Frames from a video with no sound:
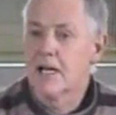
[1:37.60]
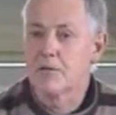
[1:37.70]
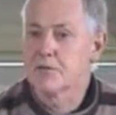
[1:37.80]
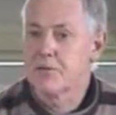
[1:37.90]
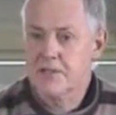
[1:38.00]

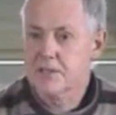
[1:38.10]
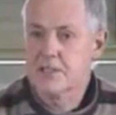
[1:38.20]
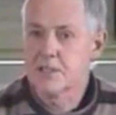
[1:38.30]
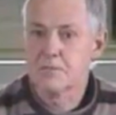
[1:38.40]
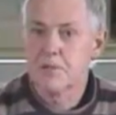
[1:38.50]
I was
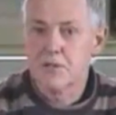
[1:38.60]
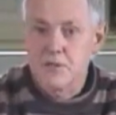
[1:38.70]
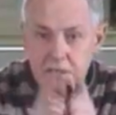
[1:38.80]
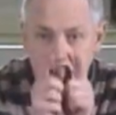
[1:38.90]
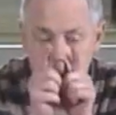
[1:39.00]
fascinated
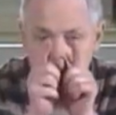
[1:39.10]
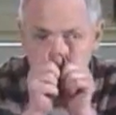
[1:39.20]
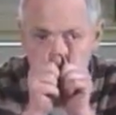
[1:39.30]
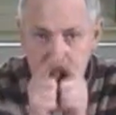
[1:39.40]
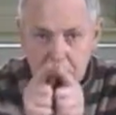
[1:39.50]
because he had the
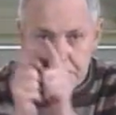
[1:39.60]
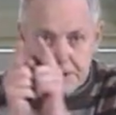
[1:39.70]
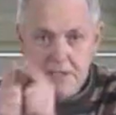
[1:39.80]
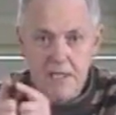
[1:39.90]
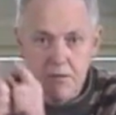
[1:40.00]
book
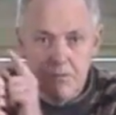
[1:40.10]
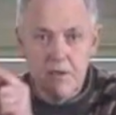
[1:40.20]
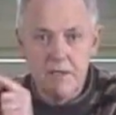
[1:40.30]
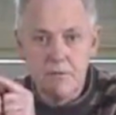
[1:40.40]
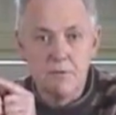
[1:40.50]
separated out
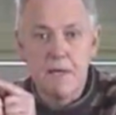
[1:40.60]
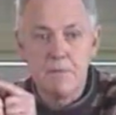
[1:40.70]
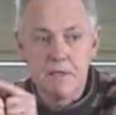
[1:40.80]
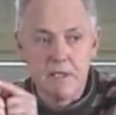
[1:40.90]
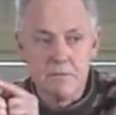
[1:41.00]
with
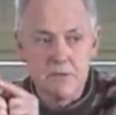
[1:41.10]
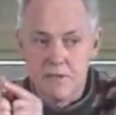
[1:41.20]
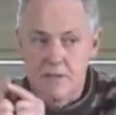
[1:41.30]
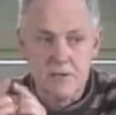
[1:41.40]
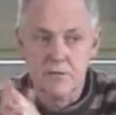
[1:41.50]
paper
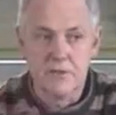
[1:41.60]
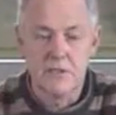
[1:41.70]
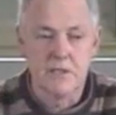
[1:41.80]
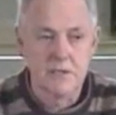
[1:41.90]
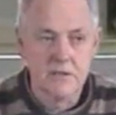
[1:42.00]
clips, and that's what
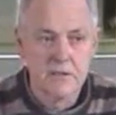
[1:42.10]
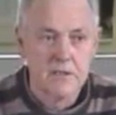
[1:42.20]
he did.